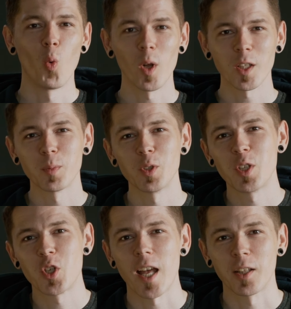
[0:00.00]
Welcome to
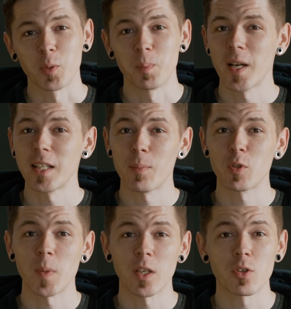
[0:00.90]
the channel. My name
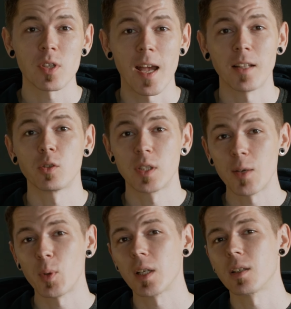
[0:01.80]
is Mikus and
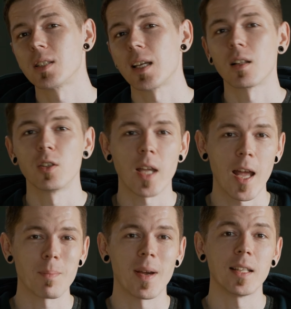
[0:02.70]
today we're gonna take a look
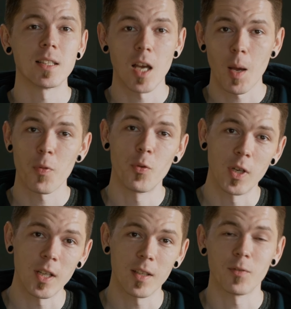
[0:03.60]
at my top
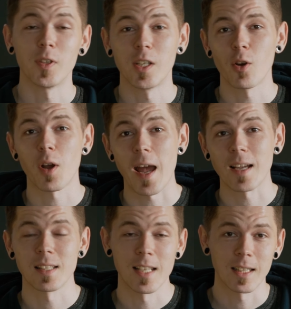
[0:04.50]
3 video
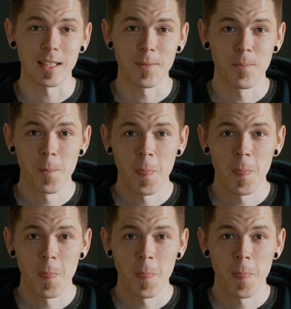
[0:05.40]
hacks lately.